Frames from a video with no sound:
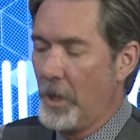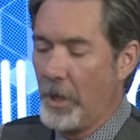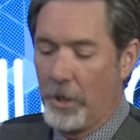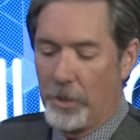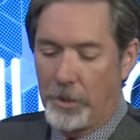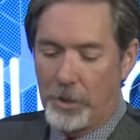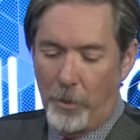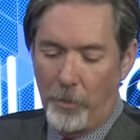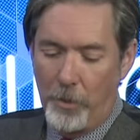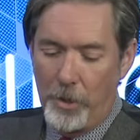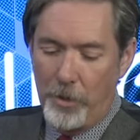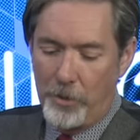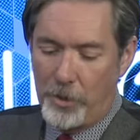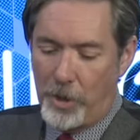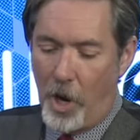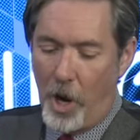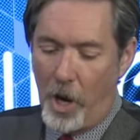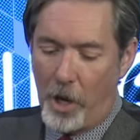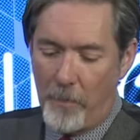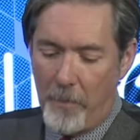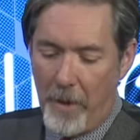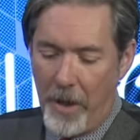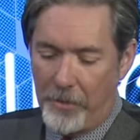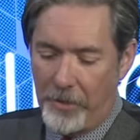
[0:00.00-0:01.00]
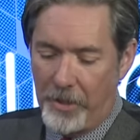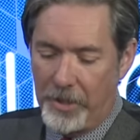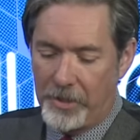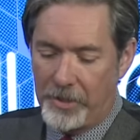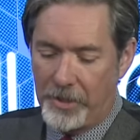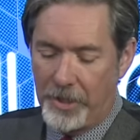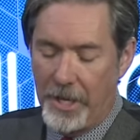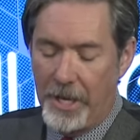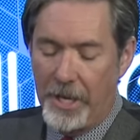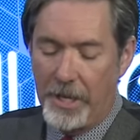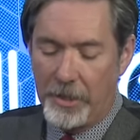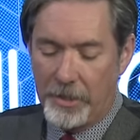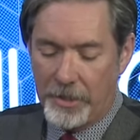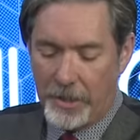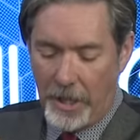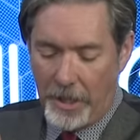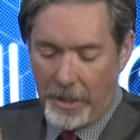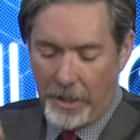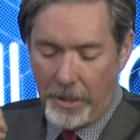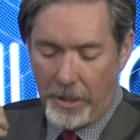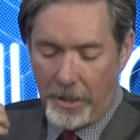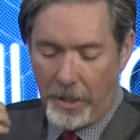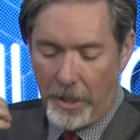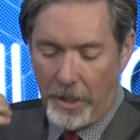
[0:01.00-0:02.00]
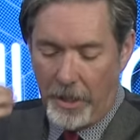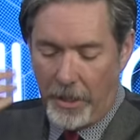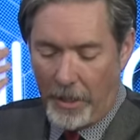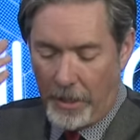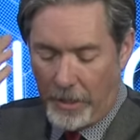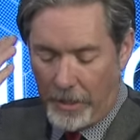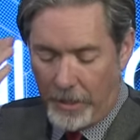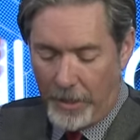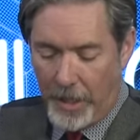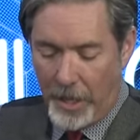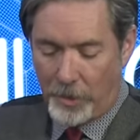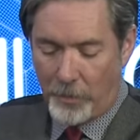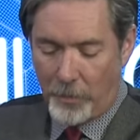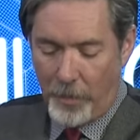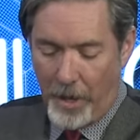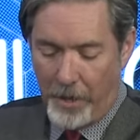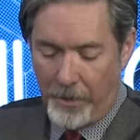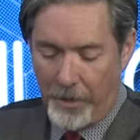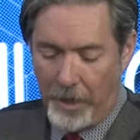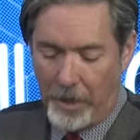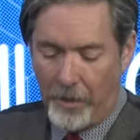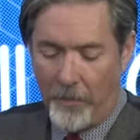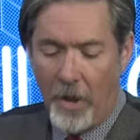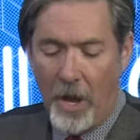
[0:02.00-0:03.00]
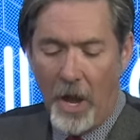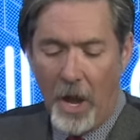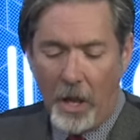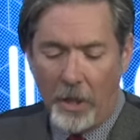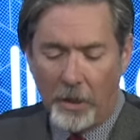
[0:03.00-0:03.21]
So when you talk about these things, that's what I think of.